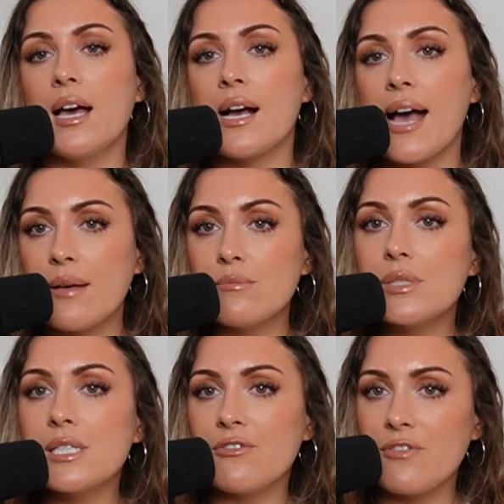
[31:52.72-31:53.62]

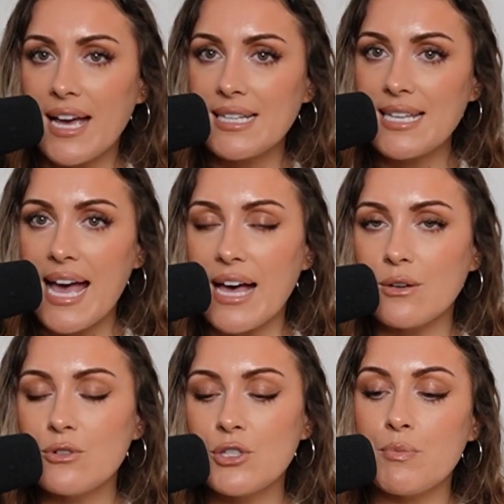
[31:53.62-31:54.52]
Comes to find
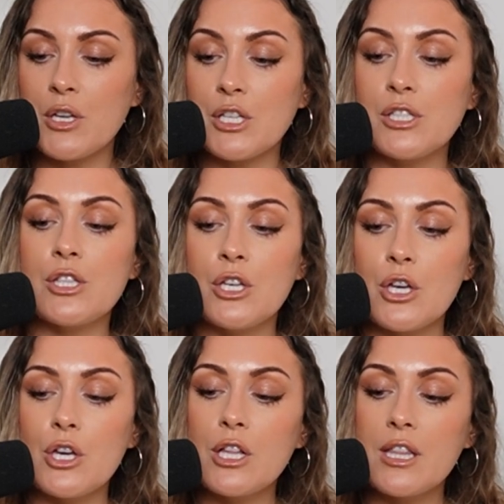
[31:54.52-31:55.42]
out, because the
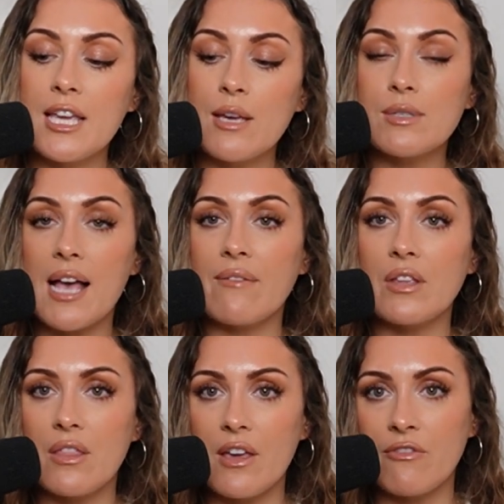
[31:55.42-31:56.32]
girl that he was
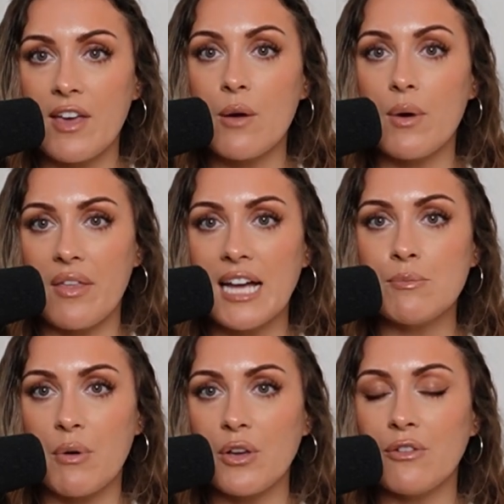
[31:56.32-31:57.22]
having the affair with had a
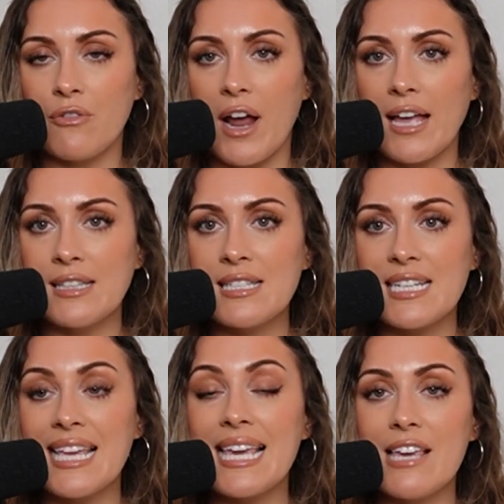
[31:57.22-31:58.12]
boyfriend,
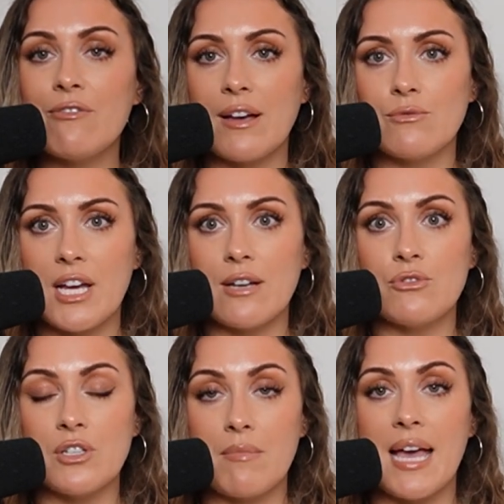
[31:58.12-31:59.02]
and he found
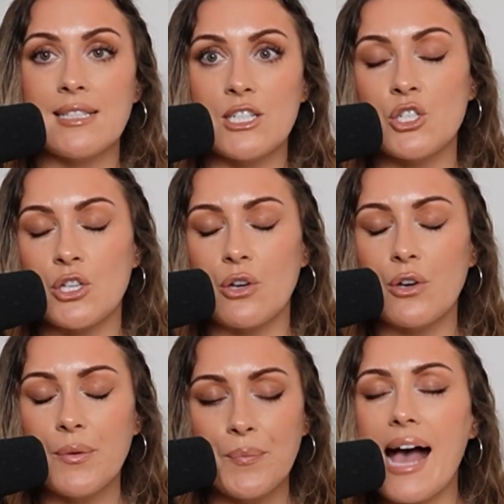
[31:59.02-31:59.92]
out and messaged her.